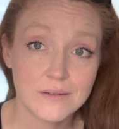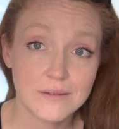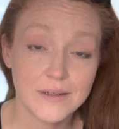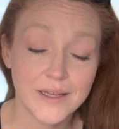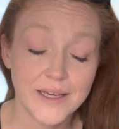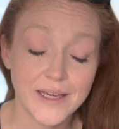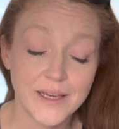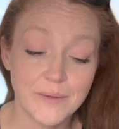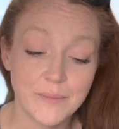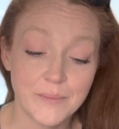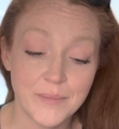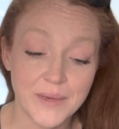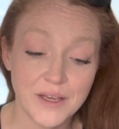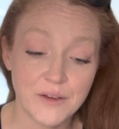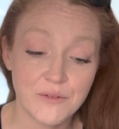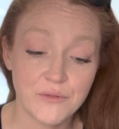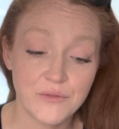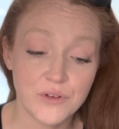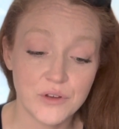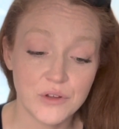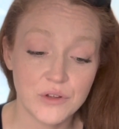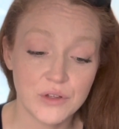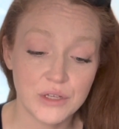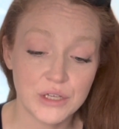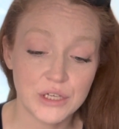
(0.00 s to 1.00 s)
It may
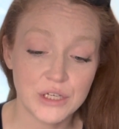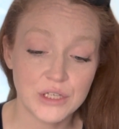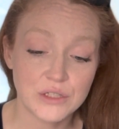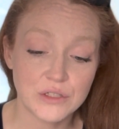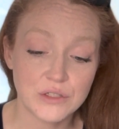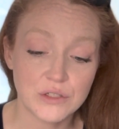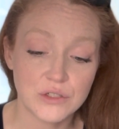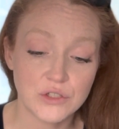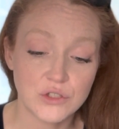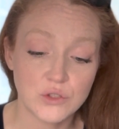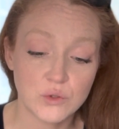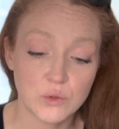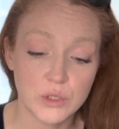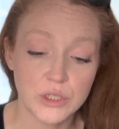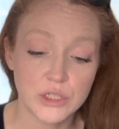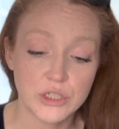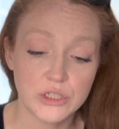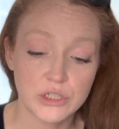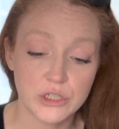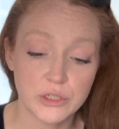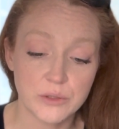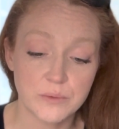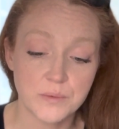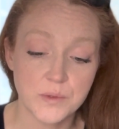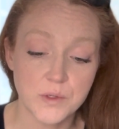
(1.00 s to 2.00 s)
feel like it's a
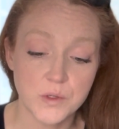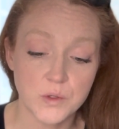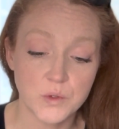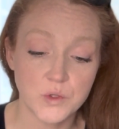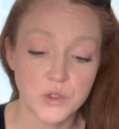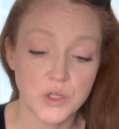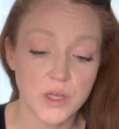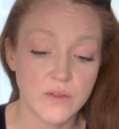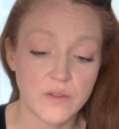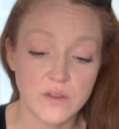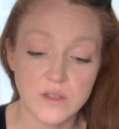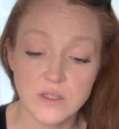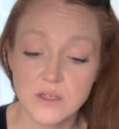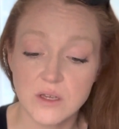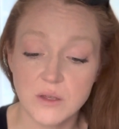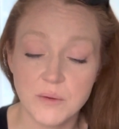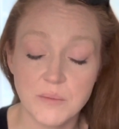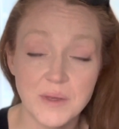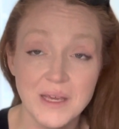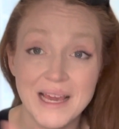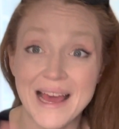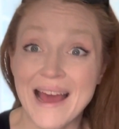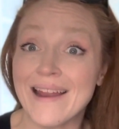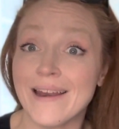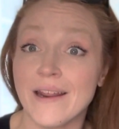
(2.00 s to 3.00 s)
short-term solution, and this could
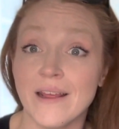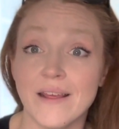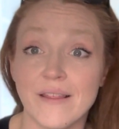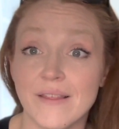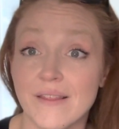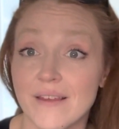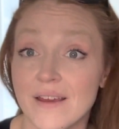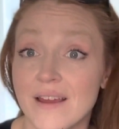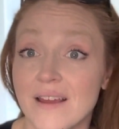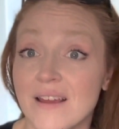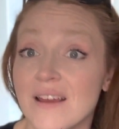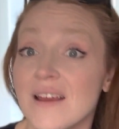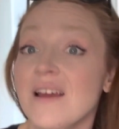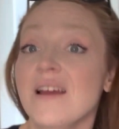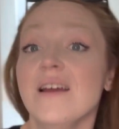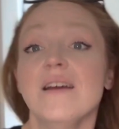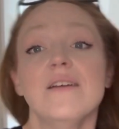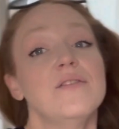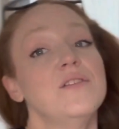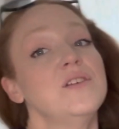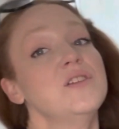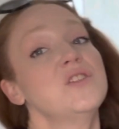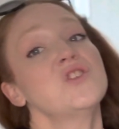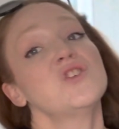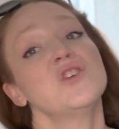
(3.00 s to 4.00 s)
be anything.
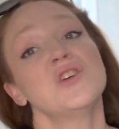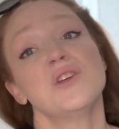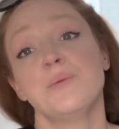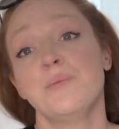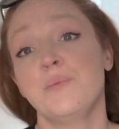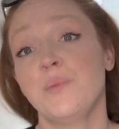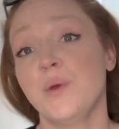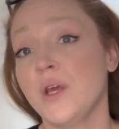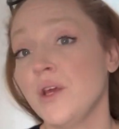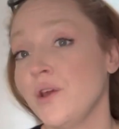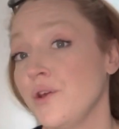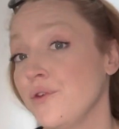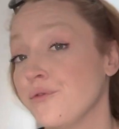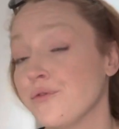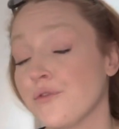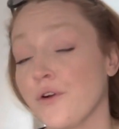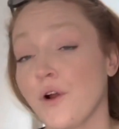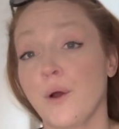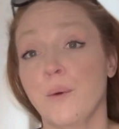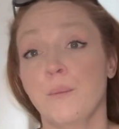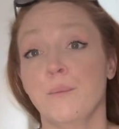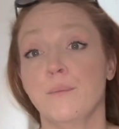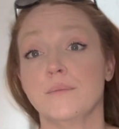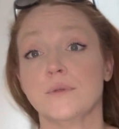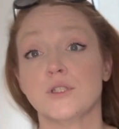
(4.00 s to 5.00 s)
This could be
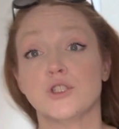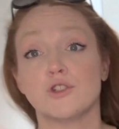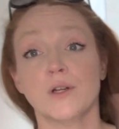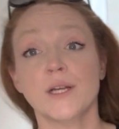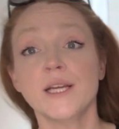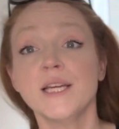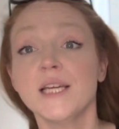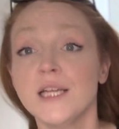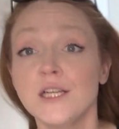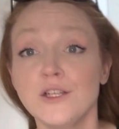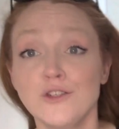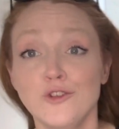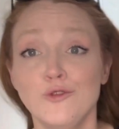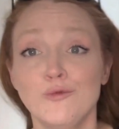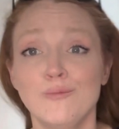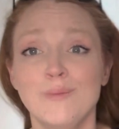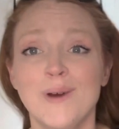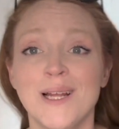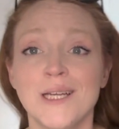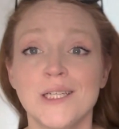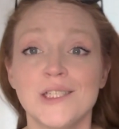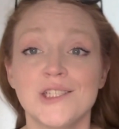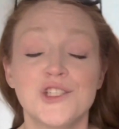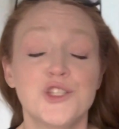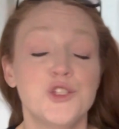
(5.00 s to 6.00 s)
from drinking too
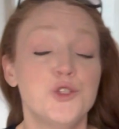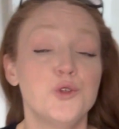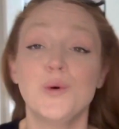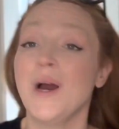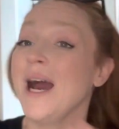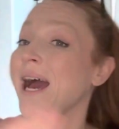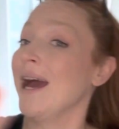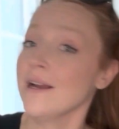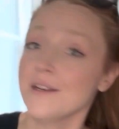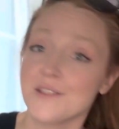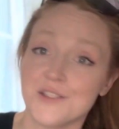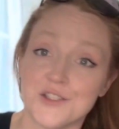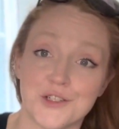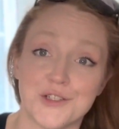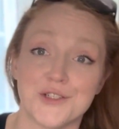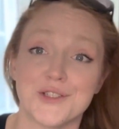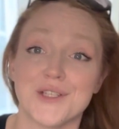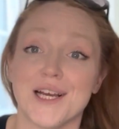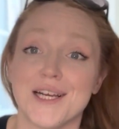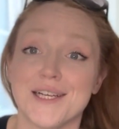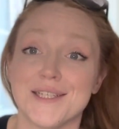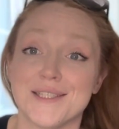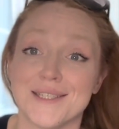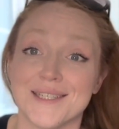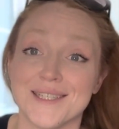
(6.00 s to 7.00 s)
much to
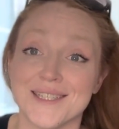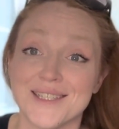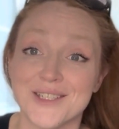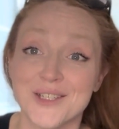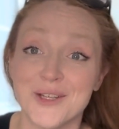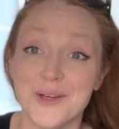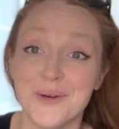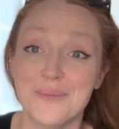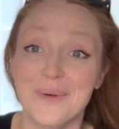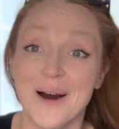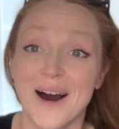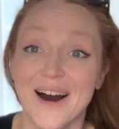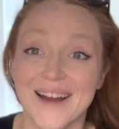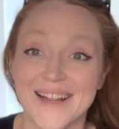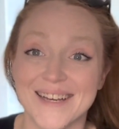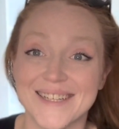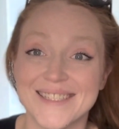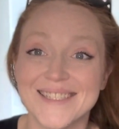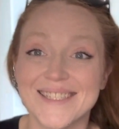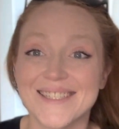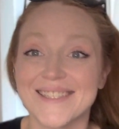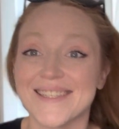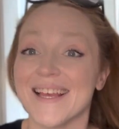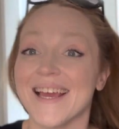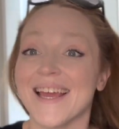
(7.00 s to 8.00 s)
exercising too
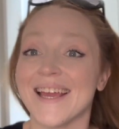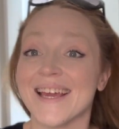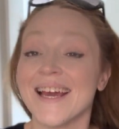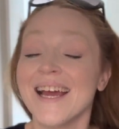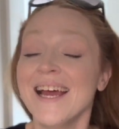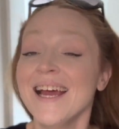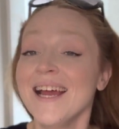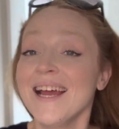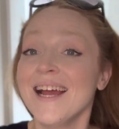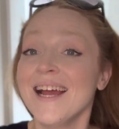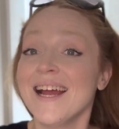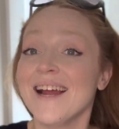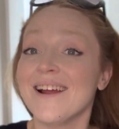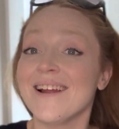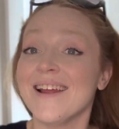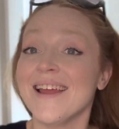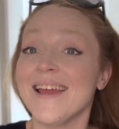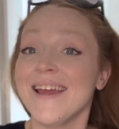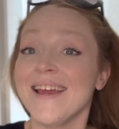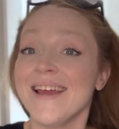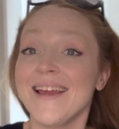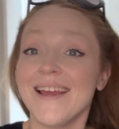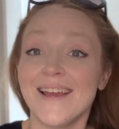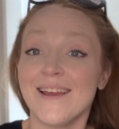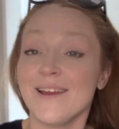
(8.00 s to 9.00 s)
much. Like
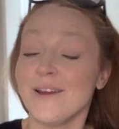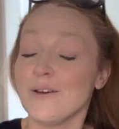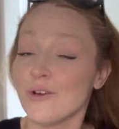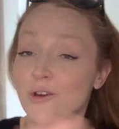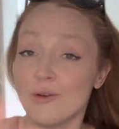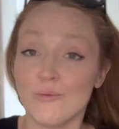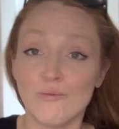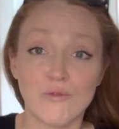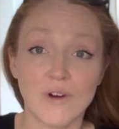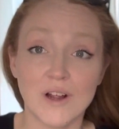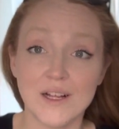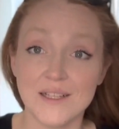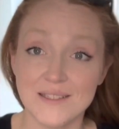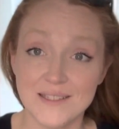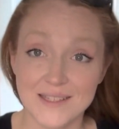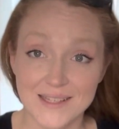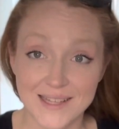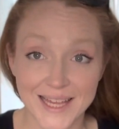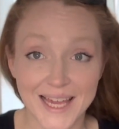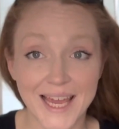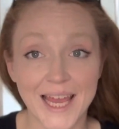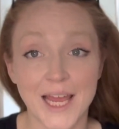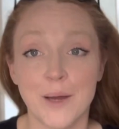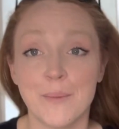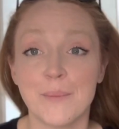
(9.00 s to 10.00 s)
it runs the
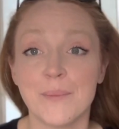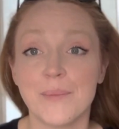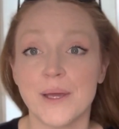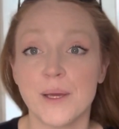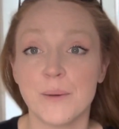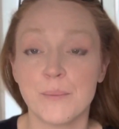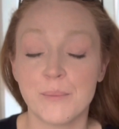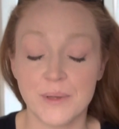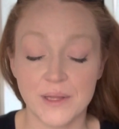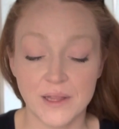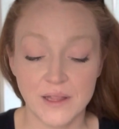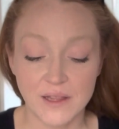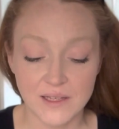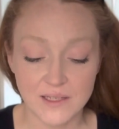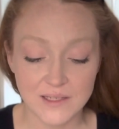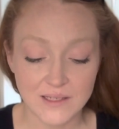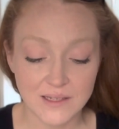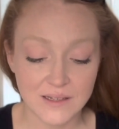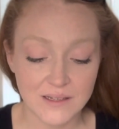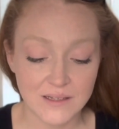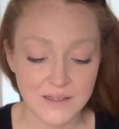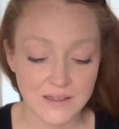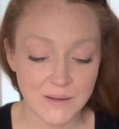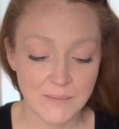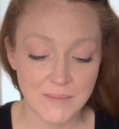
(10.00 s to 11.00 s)
gambit, but this
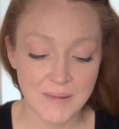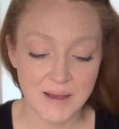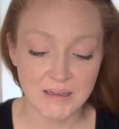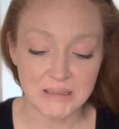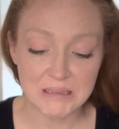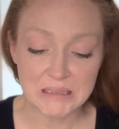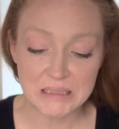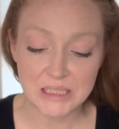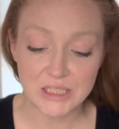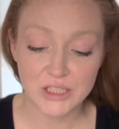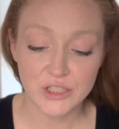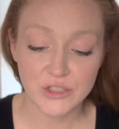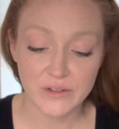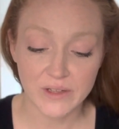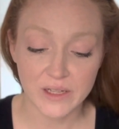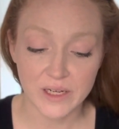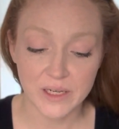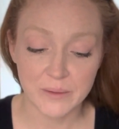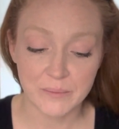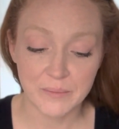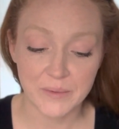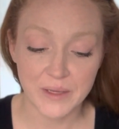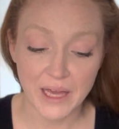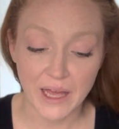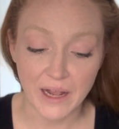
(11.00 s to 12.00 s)
is the message that
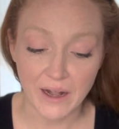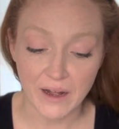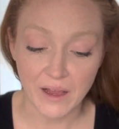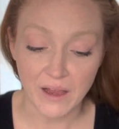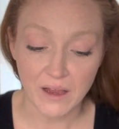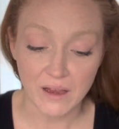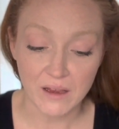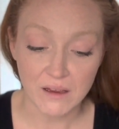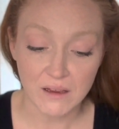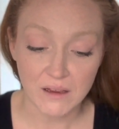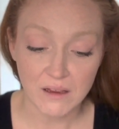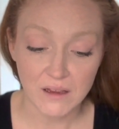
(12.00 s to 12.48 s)
I'm getting.